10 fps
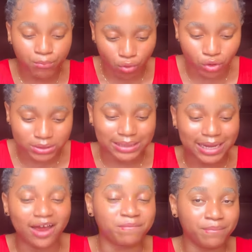products that
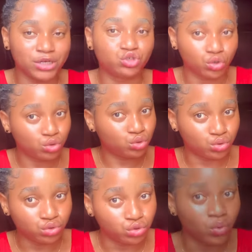I have mentioned
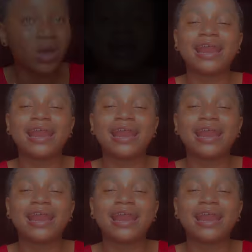to you.